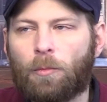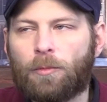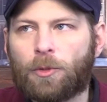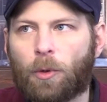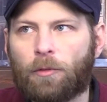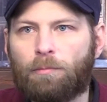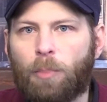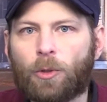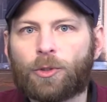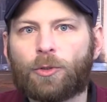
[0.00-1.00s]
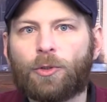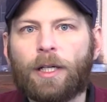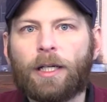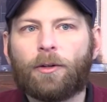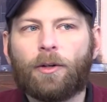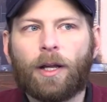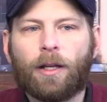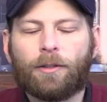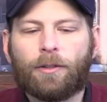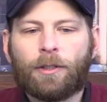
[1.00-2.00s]
sort of bolstering and,
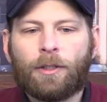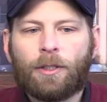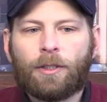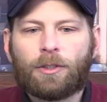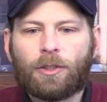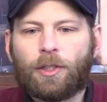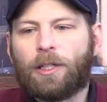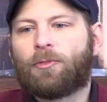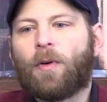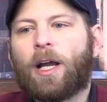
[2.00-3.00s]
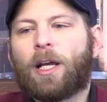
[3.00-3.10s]
and solidifying